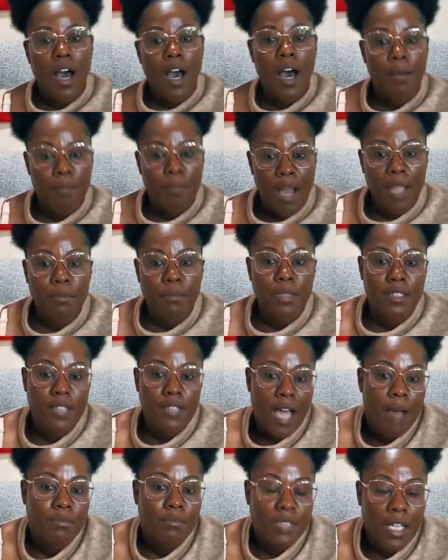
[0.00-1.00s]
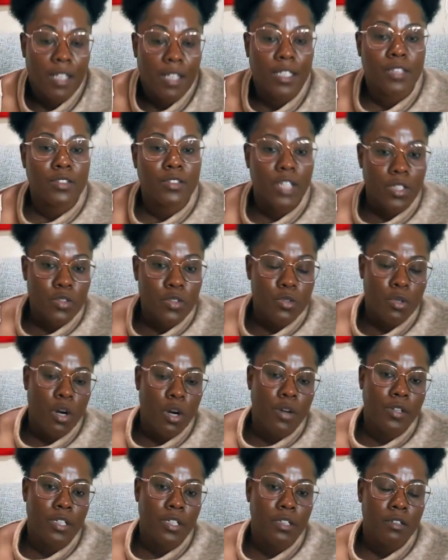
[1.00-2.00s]
I might be I'm telling their
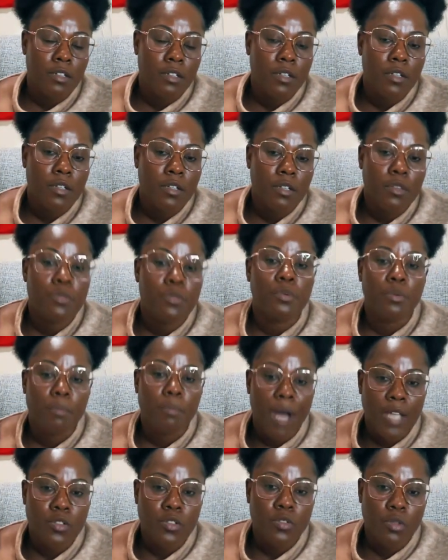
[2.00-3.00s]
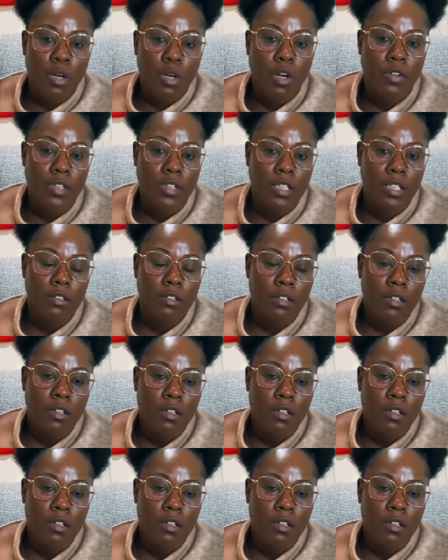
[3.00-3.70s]
story through my story,